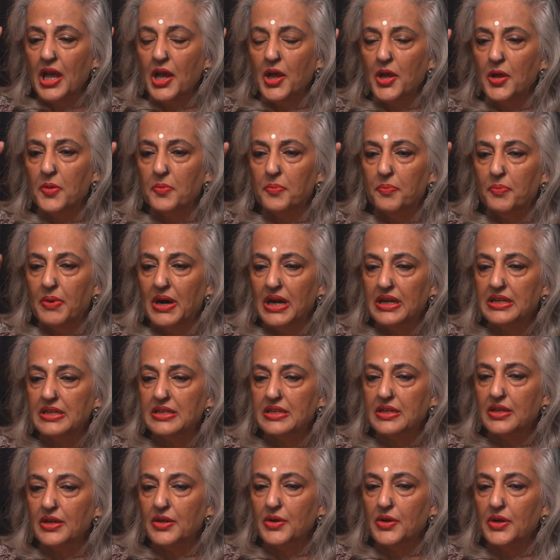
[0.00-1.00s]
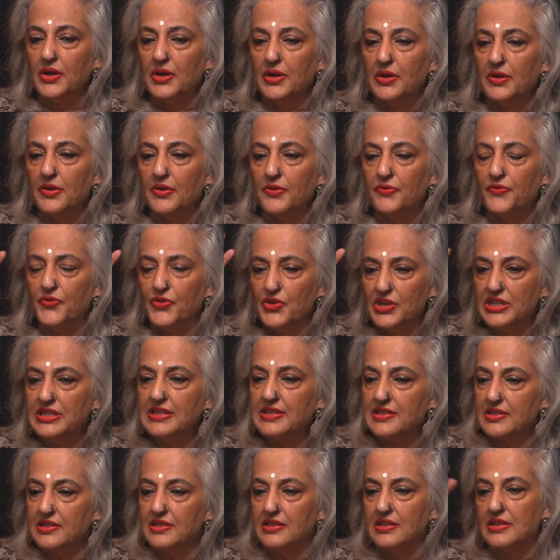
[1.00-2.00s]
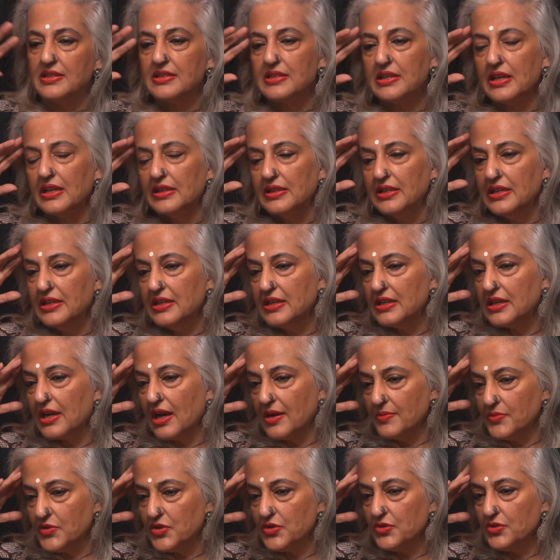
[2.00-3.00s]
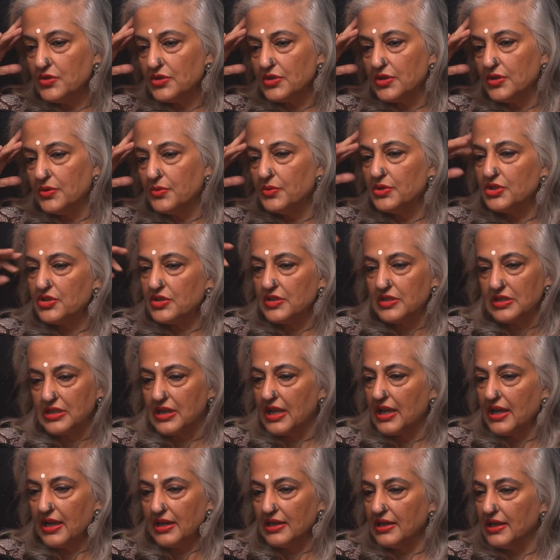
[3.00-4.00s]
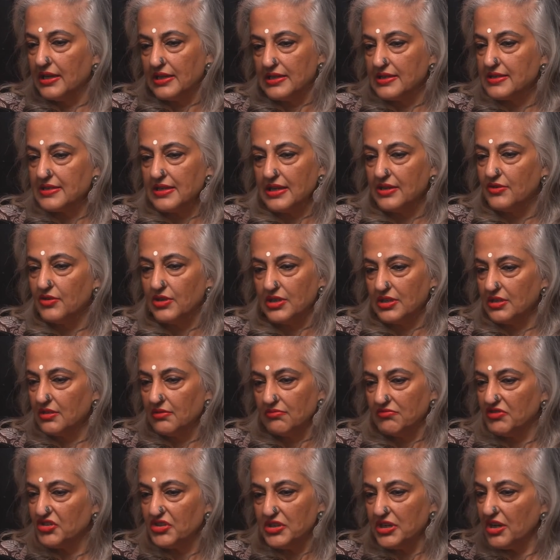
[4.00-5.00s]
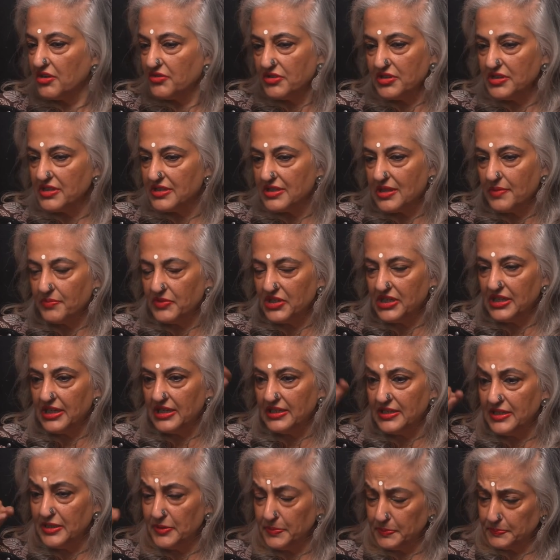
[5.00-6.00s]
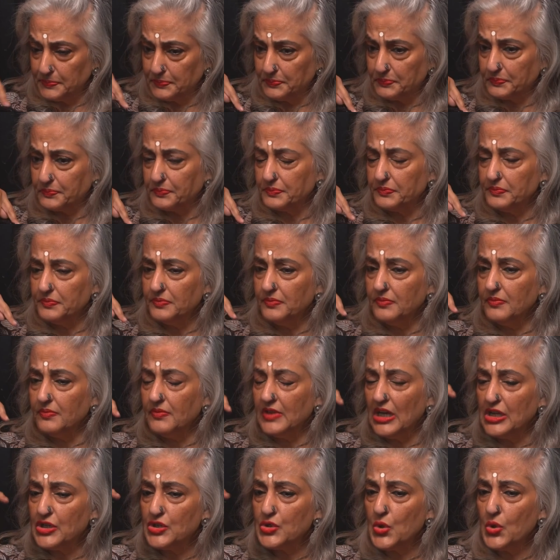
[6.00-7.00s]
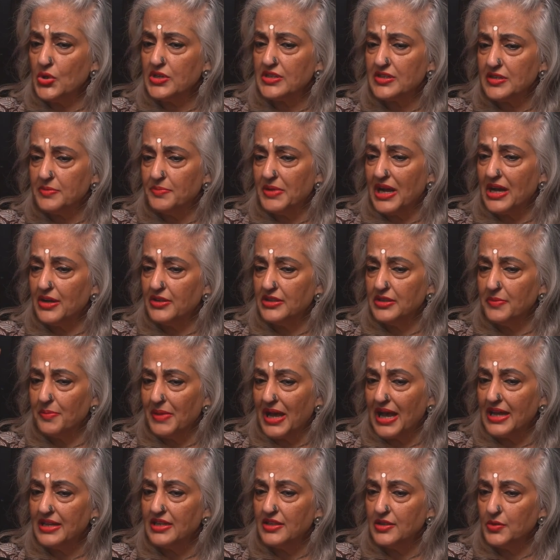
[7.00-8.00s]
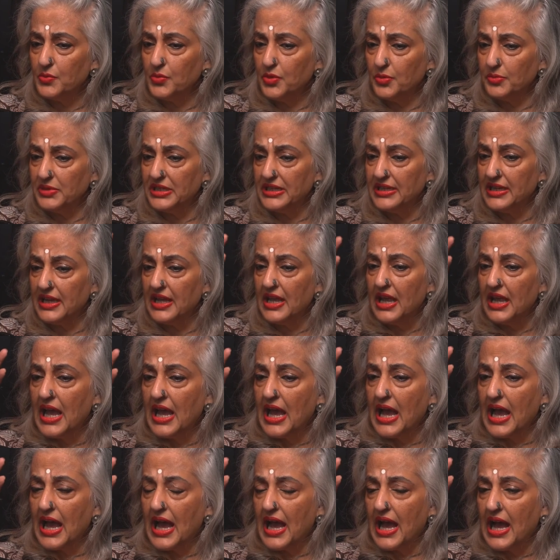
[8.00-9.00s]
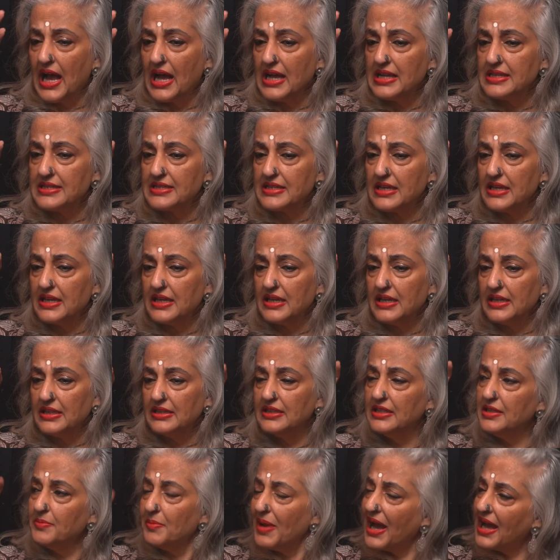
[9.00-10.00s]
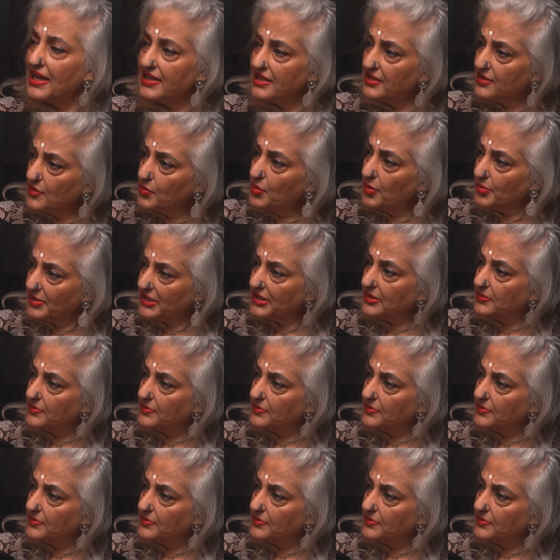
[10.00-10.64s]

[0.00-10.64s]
But for instance, the Kama Sutra, which is again, like I said, written 300 and something AD, talks about the man and the woman as the man and the woman.